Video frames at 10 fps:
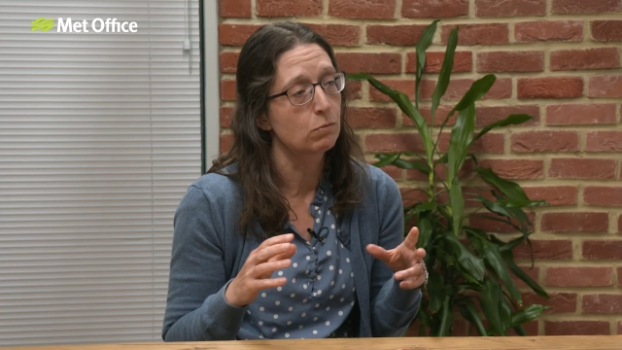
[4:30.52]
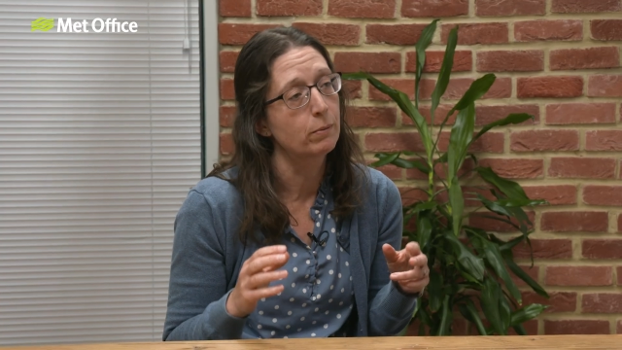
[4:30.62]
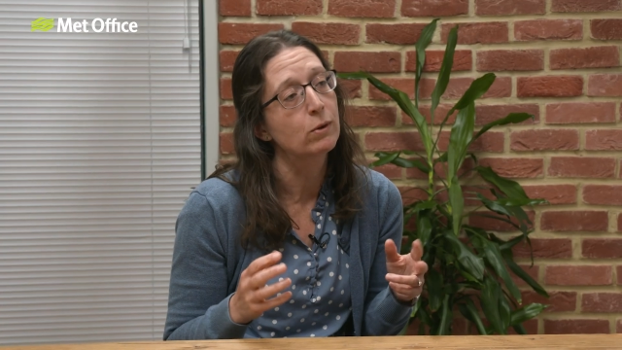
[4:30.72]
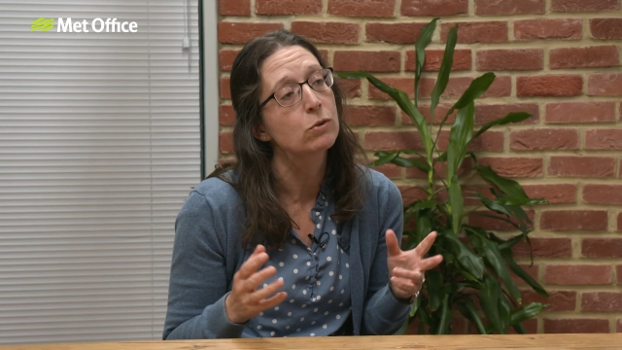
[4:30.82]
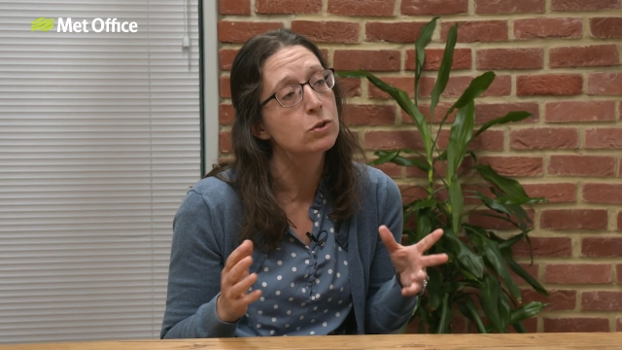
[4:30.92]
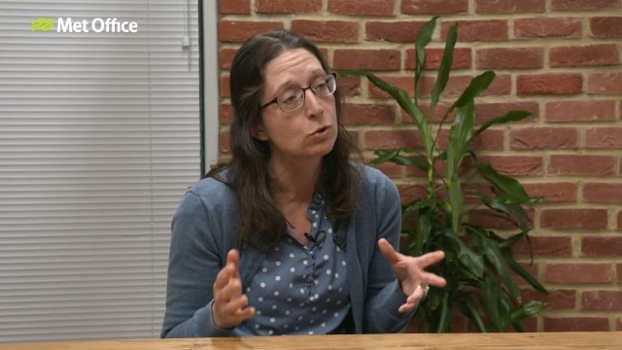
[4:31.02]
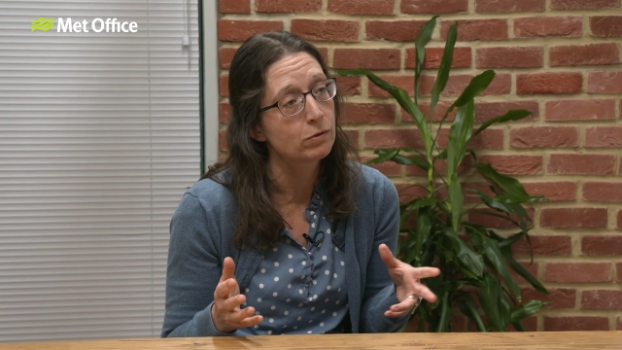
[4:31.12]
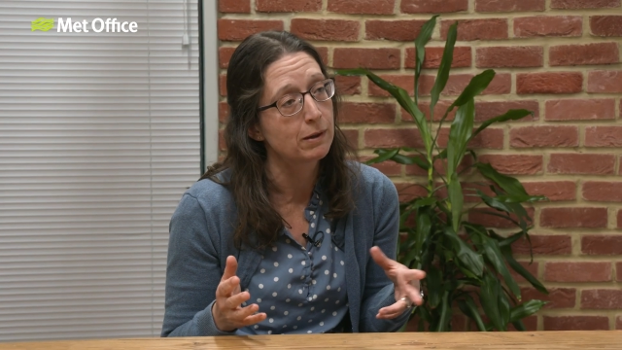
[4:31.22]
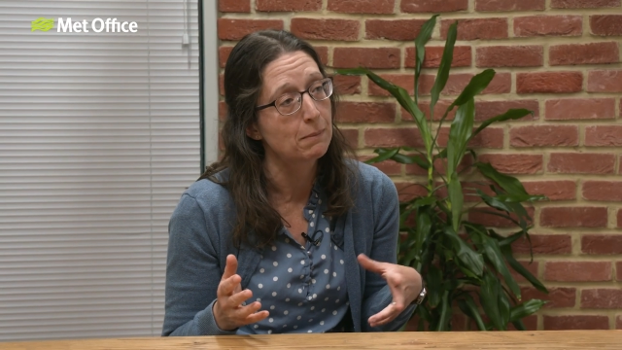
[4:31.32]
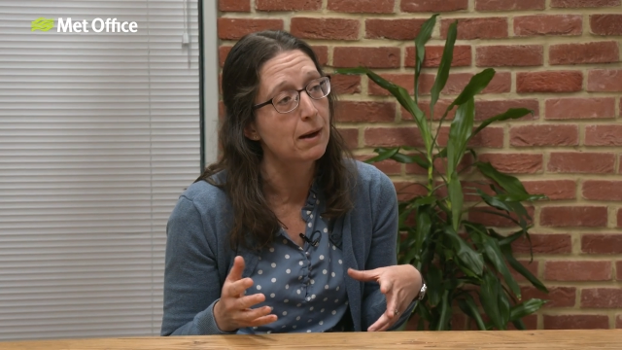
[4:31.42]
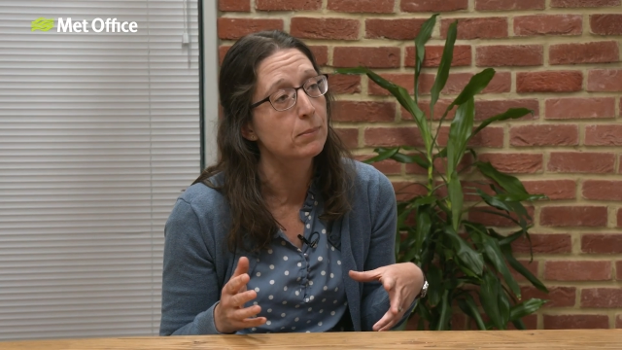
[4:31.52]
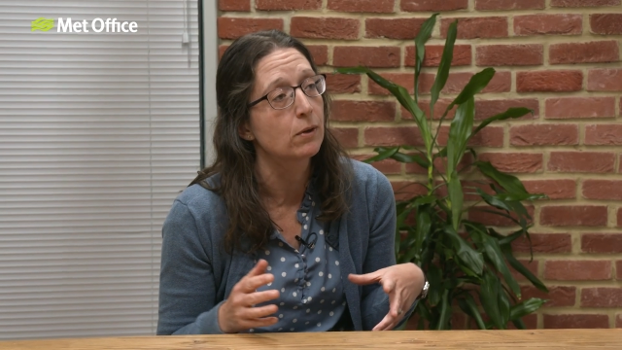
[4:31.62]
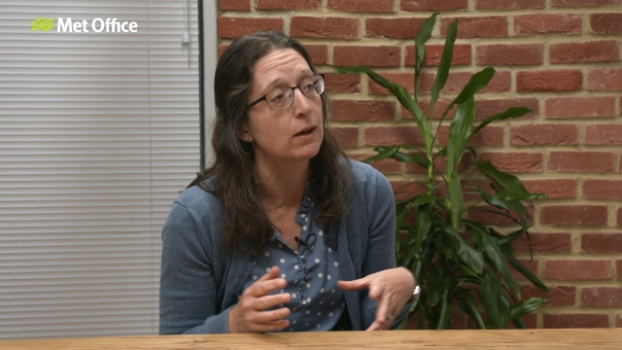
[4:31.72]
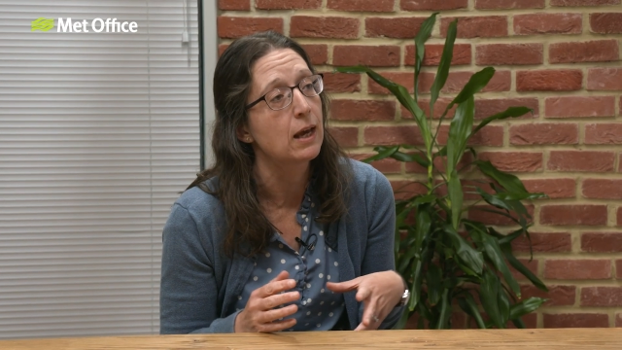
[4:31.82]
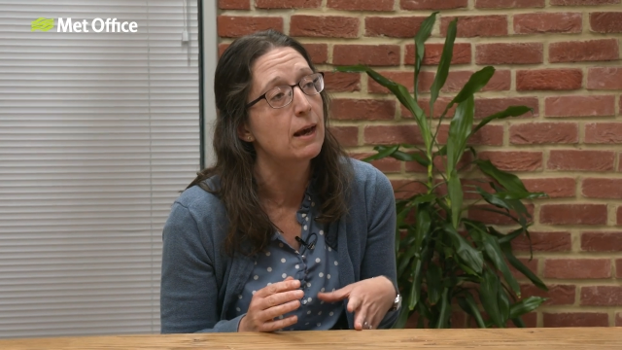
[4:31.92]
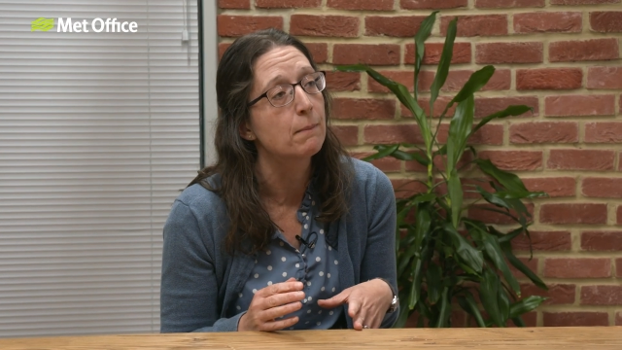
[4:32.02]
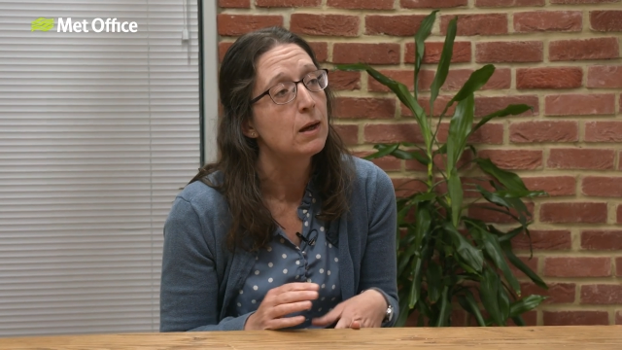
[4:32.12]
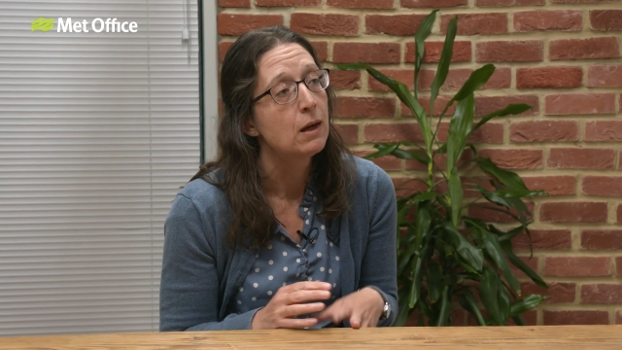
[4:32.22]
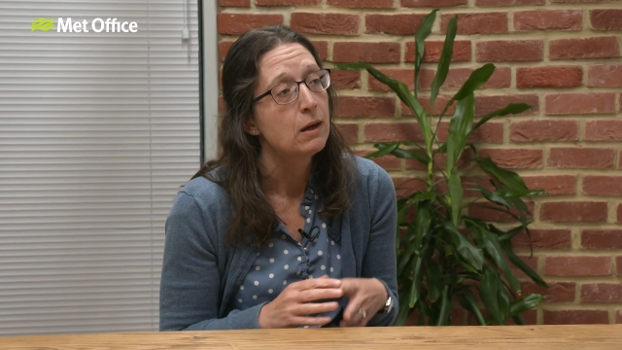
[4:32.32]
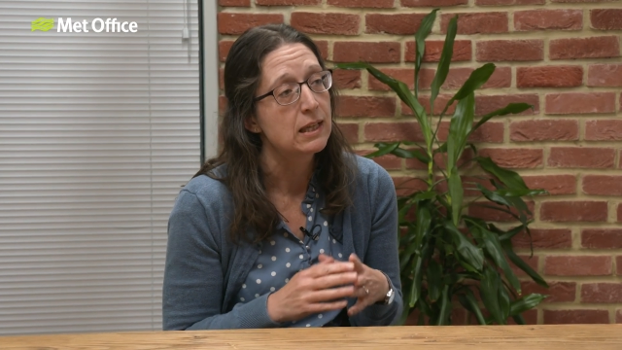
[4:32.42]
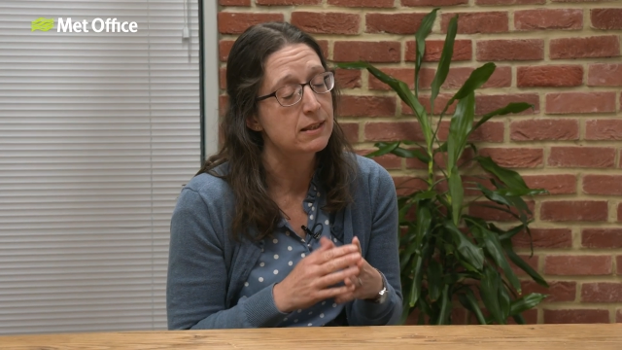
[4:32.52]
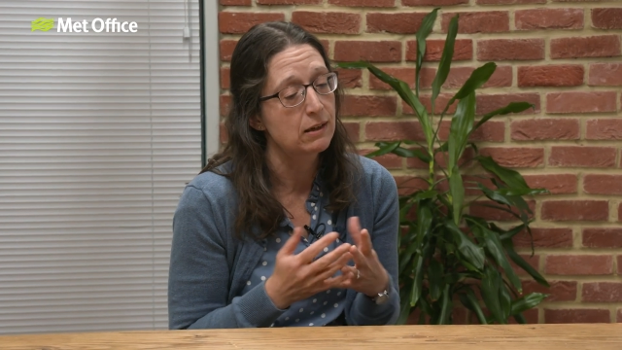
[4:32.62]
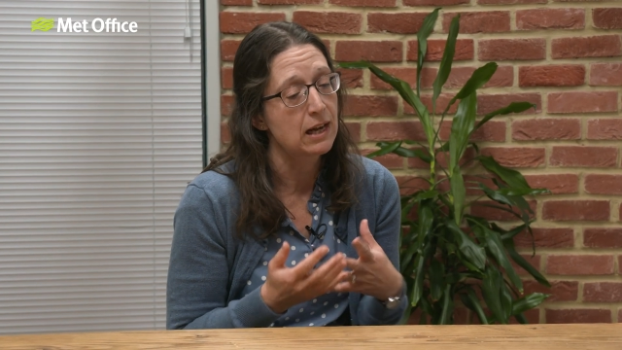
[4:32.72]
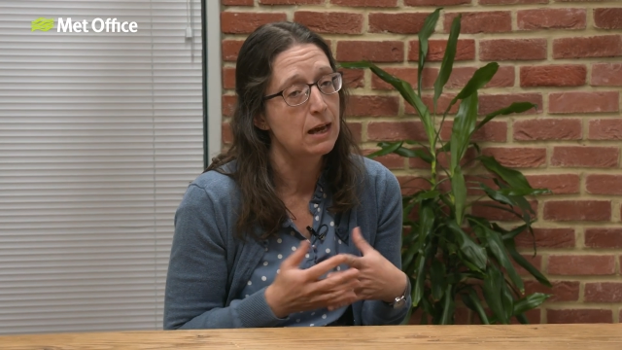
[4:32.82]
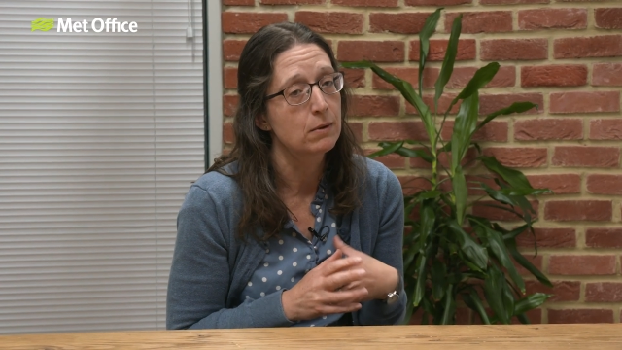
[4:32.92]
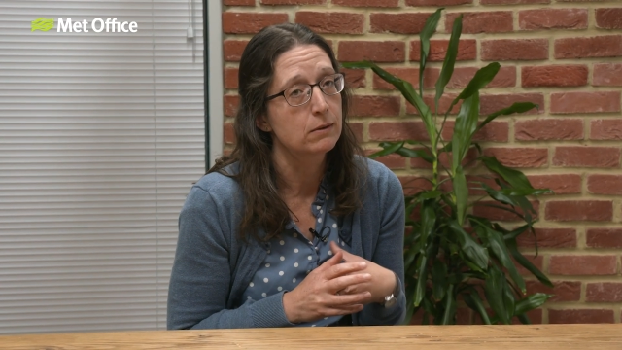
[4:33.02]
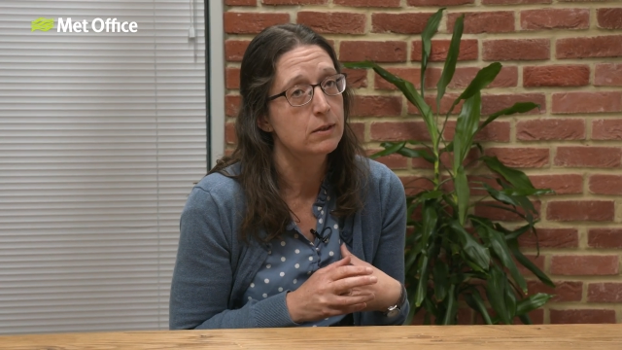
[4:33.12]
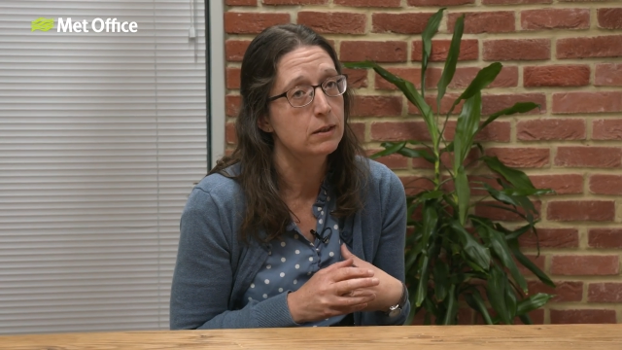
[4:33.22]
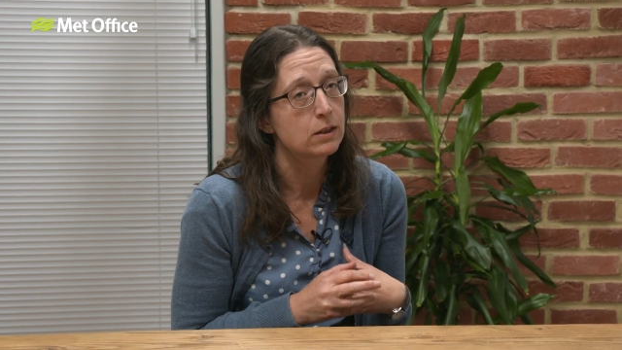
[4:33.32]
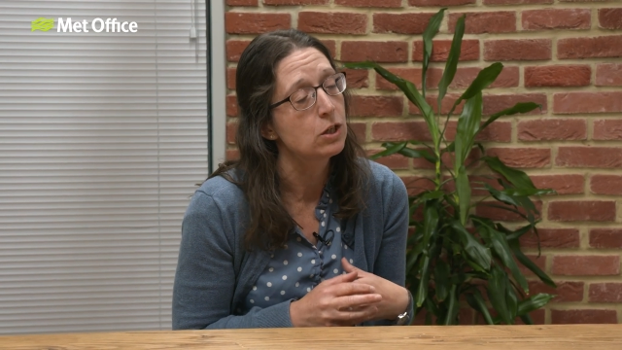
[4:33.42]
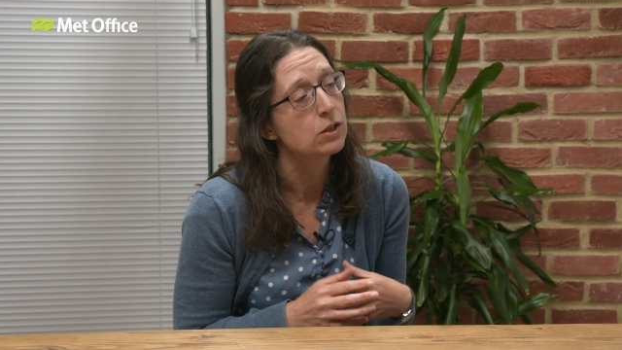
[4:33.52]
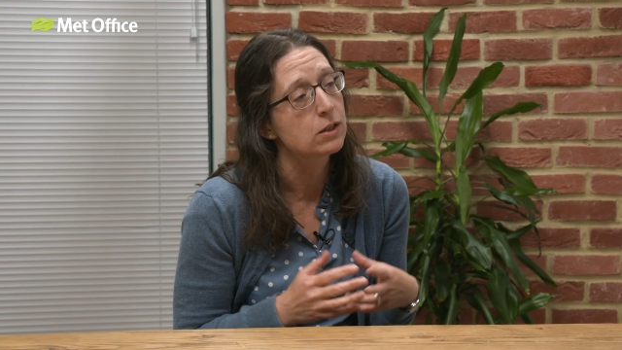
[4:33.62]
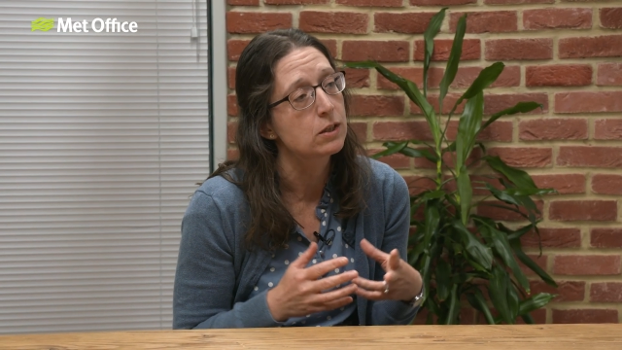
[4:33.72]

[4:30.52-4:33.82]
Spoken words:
what we call story maps on here. This enables users